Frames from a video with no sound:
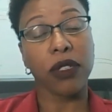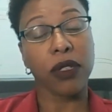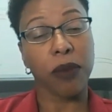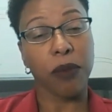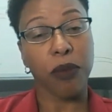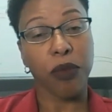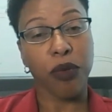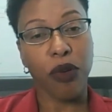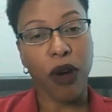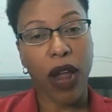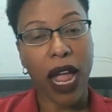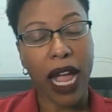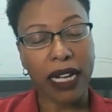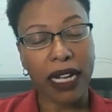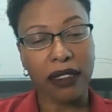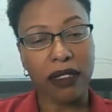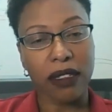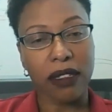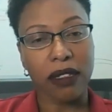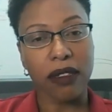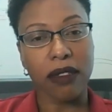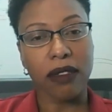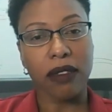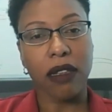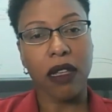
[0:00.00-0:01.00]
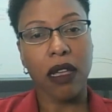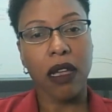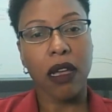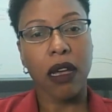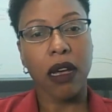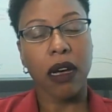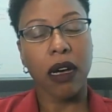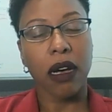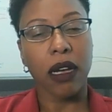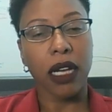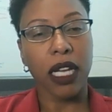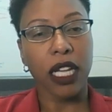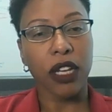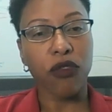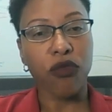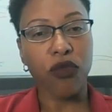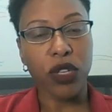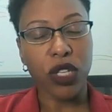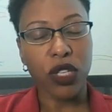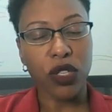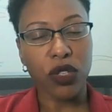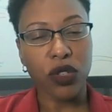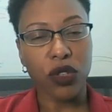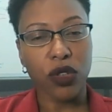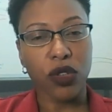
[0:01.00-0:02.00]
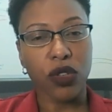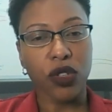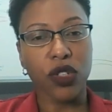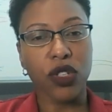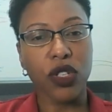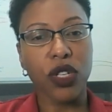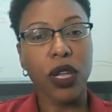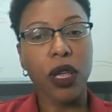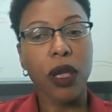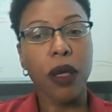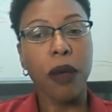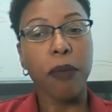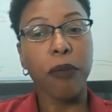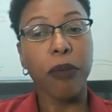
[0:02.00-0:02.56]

some practice and research,